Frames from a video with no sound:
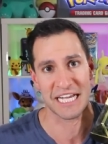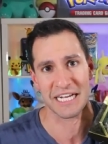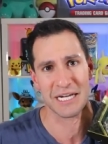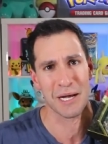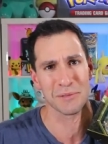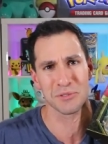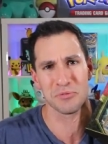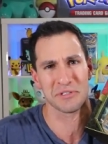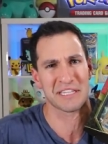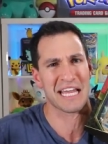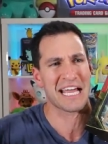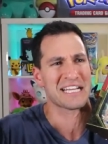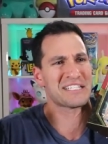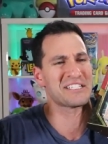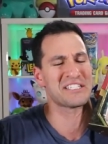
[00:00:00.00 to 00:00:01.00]
that comes with
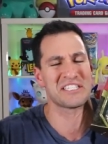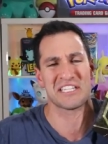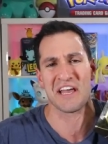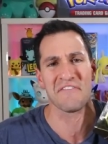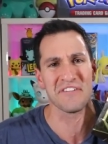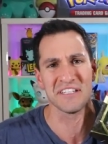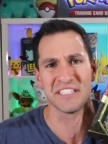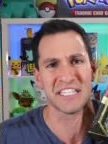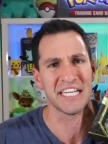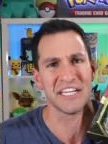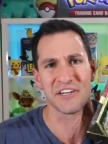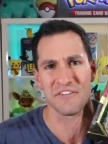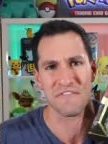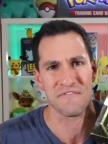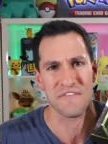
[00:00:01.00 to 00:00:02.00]
like
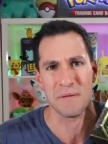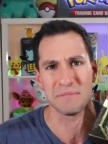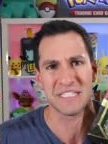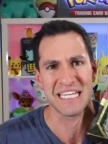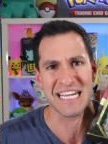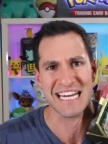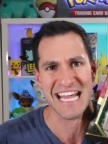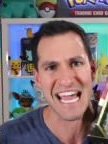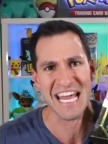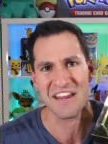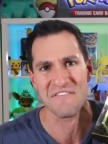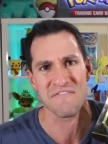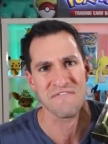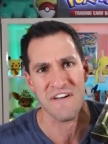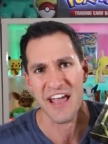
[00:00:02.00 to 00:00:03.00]
17 or 15
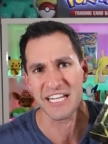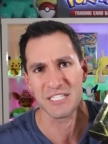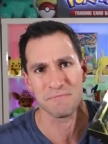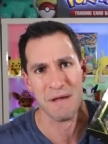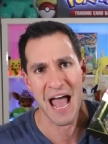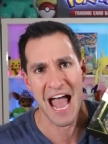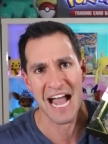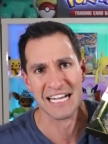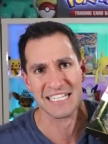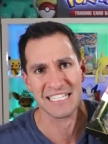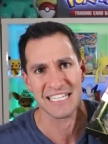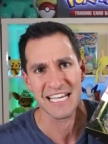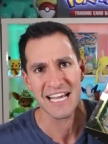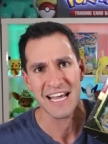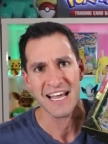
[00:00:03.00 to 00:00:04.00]
Hidden Fates
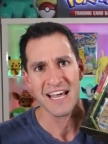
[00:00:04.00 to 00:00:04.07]
packs